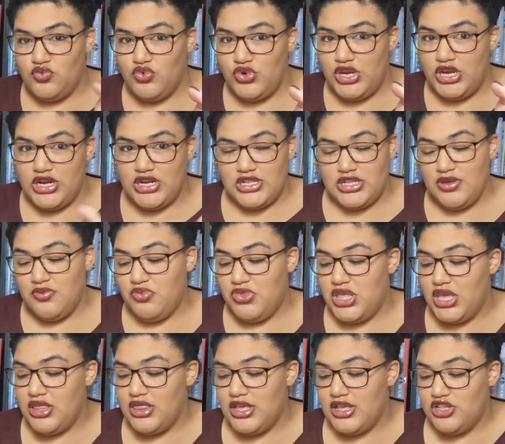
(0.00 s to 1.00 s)
read
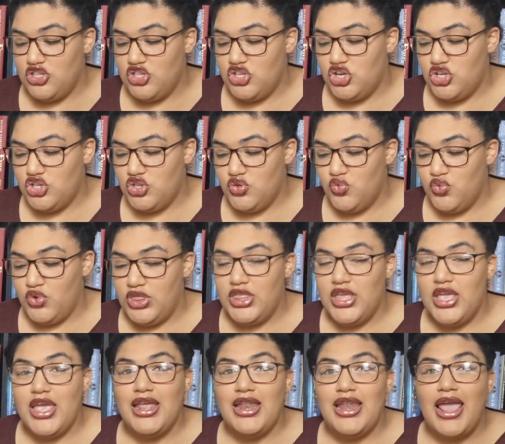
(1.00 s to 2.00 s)
something that starts with
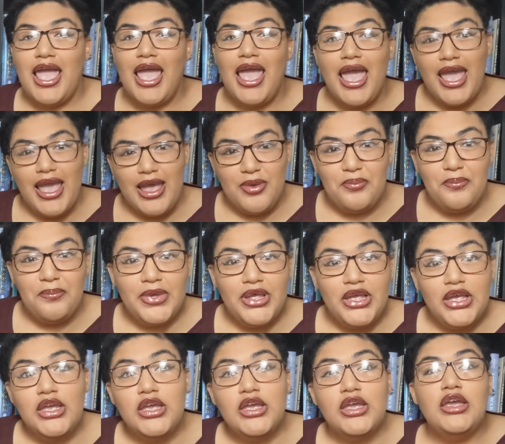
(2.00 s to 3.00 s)
an
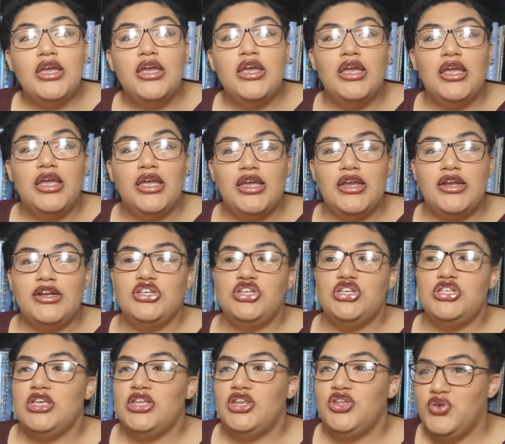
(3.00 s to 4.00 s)
M, and
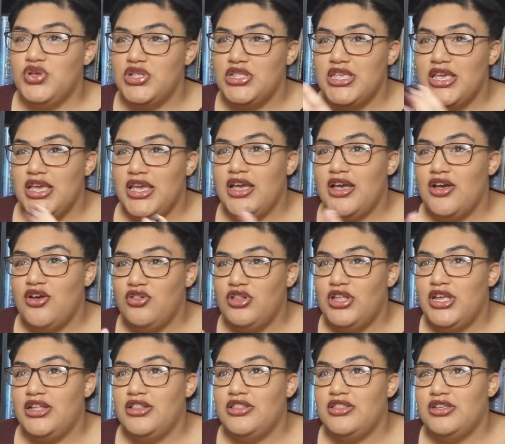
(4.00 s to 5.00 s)
she said you could take out
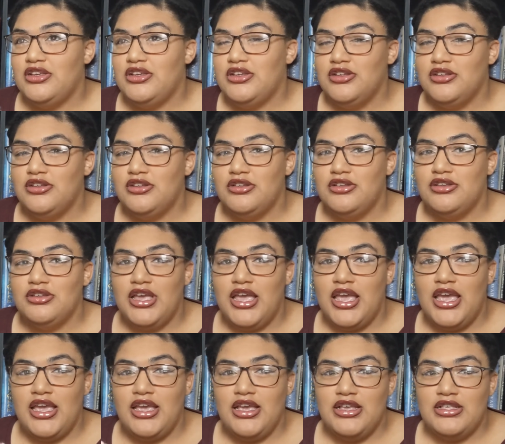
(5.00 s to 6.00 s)
like the
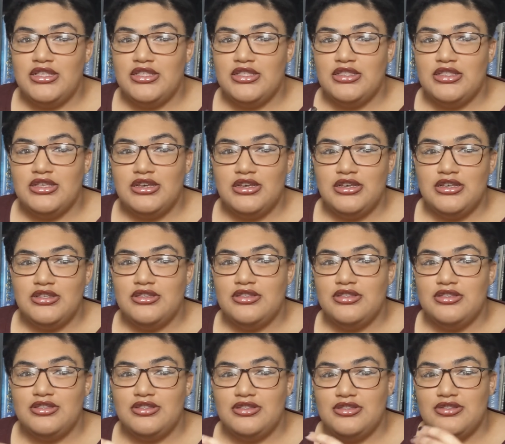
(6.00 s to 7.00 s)
A's, the
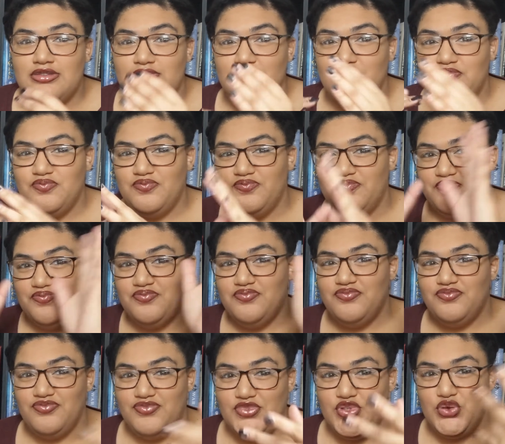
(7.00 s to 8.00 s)

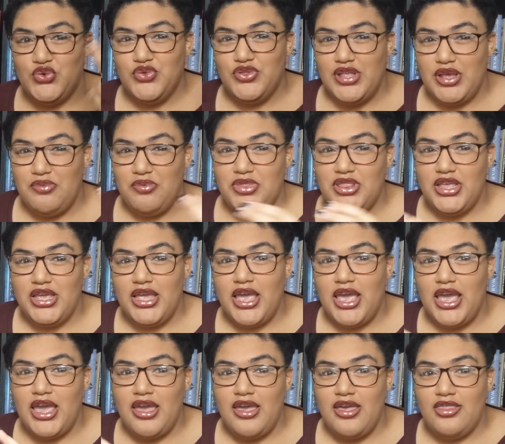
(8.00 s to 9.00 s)
those type of thing,
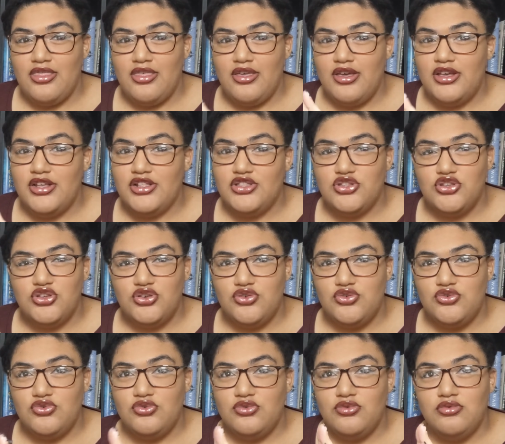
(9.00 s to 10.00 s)
A, the,
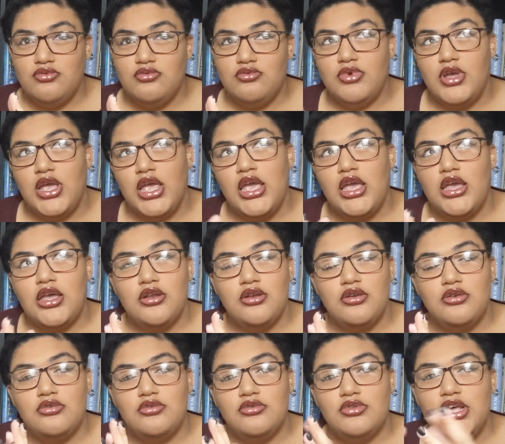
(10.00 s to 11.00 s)
two,
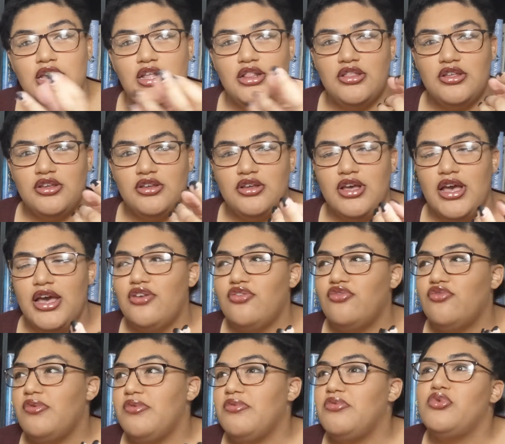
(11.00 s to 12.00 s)
and like the, I
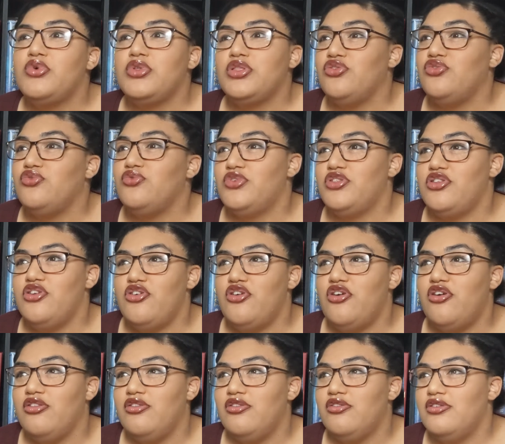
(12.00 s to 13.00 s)
don't remember what those words are
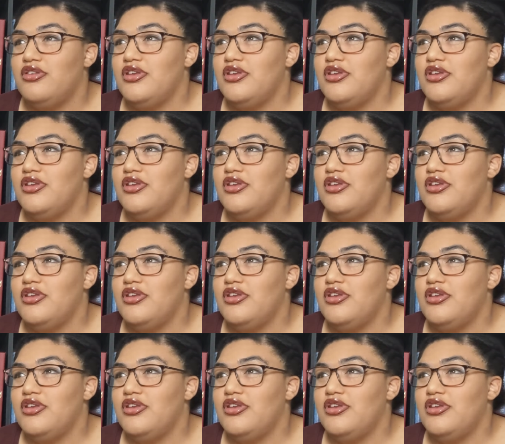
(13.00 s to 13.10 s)
called.